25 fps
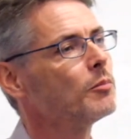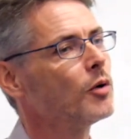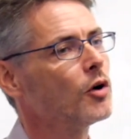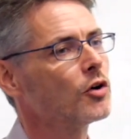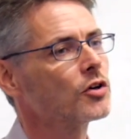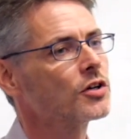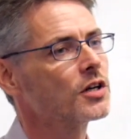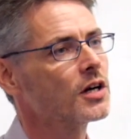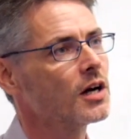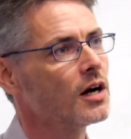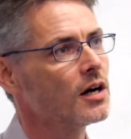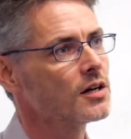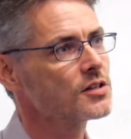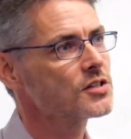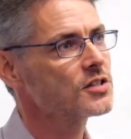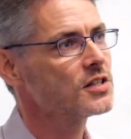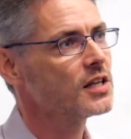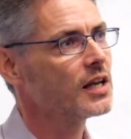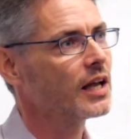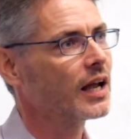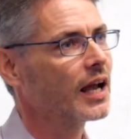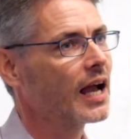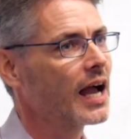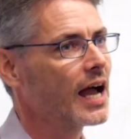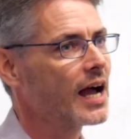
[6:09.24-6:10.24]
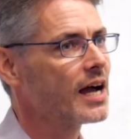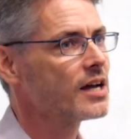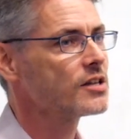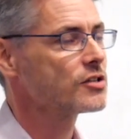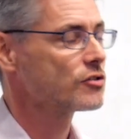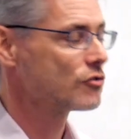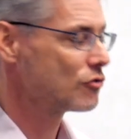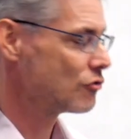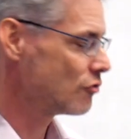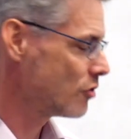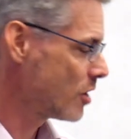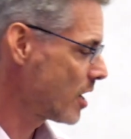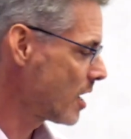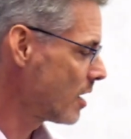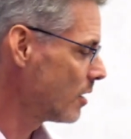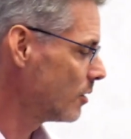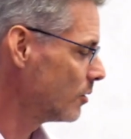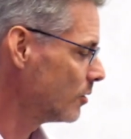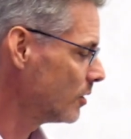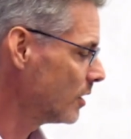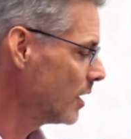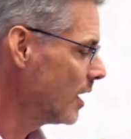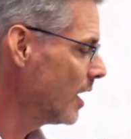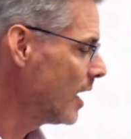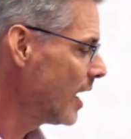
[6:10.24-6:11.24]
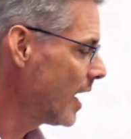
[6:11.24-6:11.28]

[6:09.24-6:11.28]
podcasting has grown.